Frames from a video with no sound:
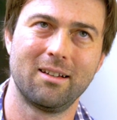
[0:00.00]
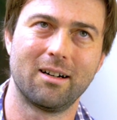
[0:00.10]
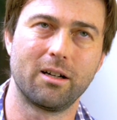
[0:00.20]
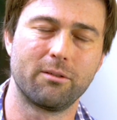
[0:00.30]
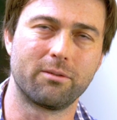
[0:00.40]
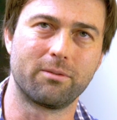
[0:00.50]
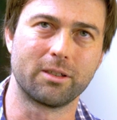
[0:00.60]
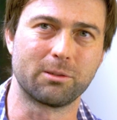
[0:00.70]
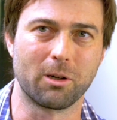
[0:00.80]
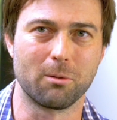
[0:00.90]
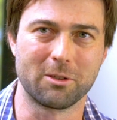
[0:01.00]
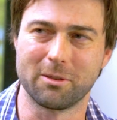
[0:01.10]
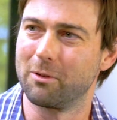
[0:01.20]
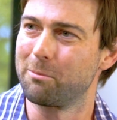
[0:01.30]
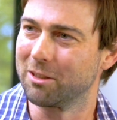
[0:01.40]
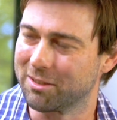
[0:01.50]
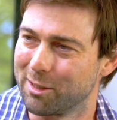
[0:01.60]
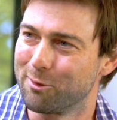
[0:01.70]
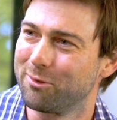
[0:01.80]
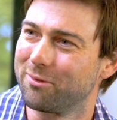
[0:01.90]
I've experimented with
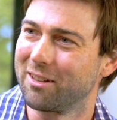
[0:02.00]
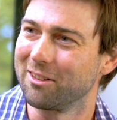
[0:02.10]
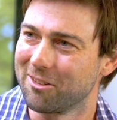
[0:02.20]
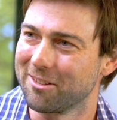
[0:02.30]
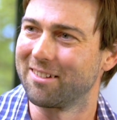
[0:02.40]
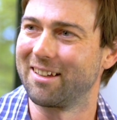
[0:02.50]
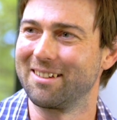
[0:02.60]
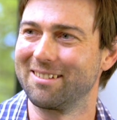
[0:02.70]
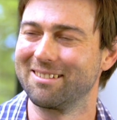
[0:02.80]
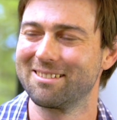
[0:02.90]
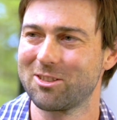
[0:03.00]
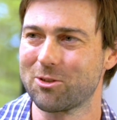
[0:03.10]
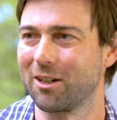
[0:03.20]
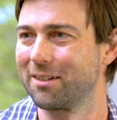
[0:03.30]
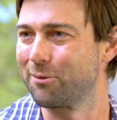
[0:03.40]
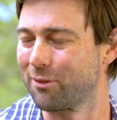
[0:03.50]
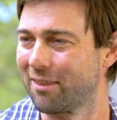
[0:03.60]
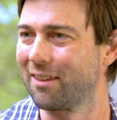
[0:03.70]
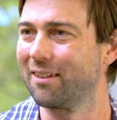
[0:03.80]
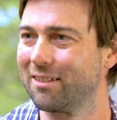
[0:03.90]
myself a lot and tried different
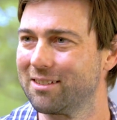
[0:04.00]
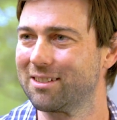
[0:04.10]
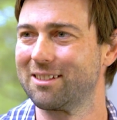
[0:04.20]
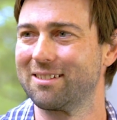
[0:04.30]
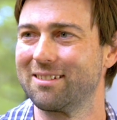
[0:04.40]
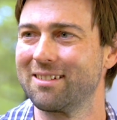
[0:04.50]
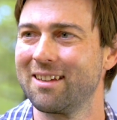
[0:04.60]
things, and